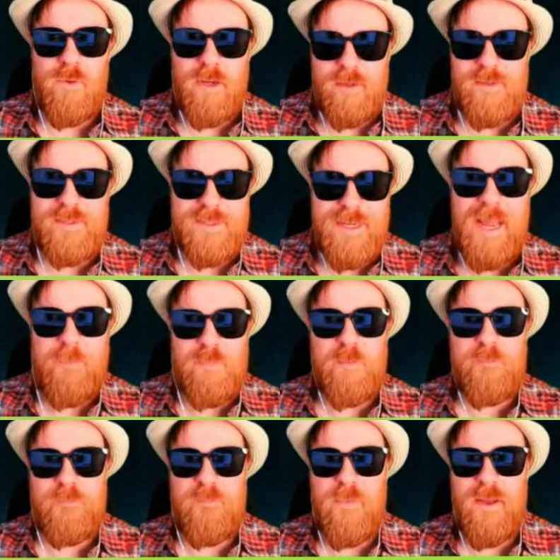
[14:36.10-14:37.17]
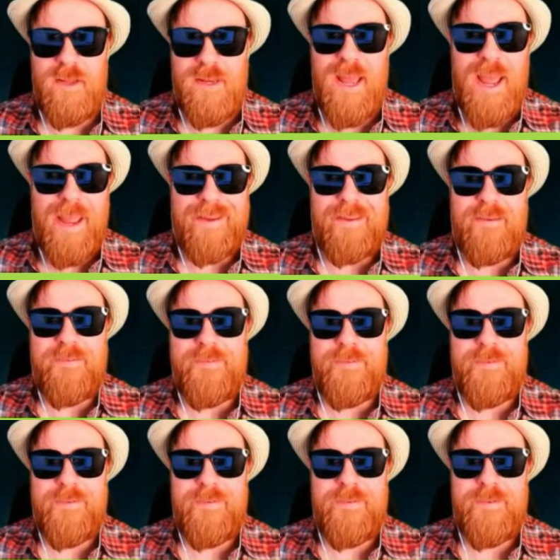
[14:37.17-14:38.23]
would snap a neck.
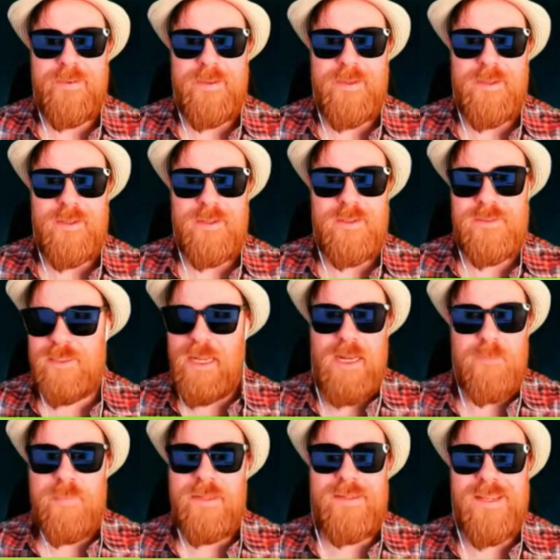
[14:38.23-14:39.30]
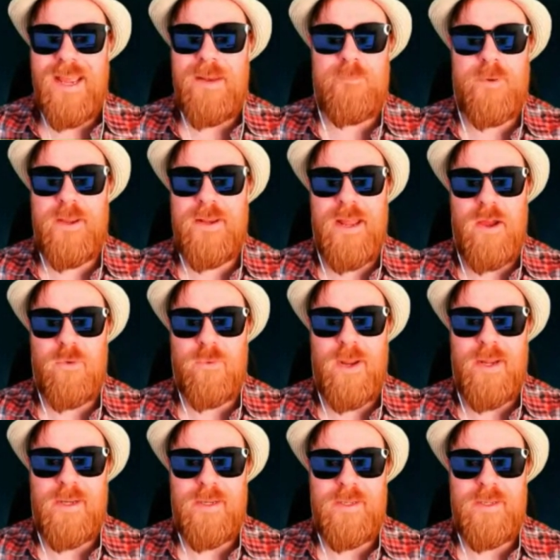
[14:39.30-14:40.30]
She gotta be dead by now, right?